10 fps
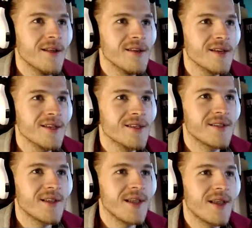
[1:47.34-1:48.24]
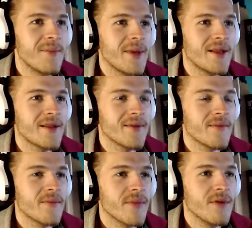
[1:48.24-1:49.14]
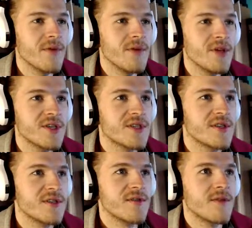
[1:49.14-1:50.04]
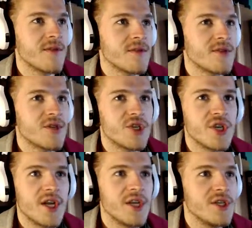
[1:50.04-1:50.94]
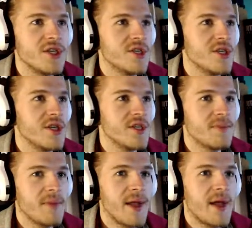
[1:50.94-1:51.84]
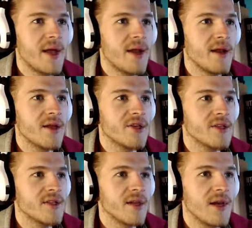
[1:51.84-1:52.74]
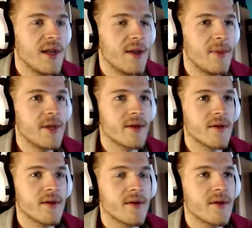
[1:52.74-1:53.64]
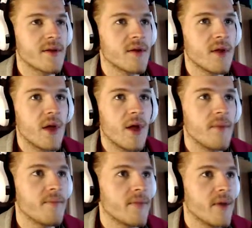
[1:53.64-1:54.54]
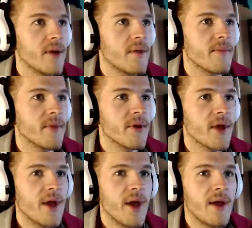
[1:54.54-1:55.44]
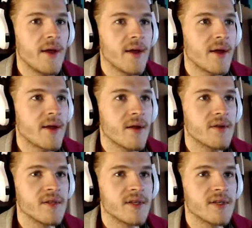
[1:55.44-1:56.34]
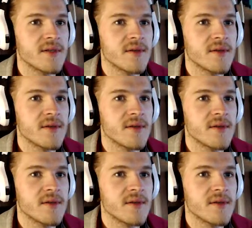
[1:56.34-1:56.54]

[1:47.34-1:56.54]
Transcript: just a little bit. We just change his plan just a little bit. Uh, um, okay, I, I can close this.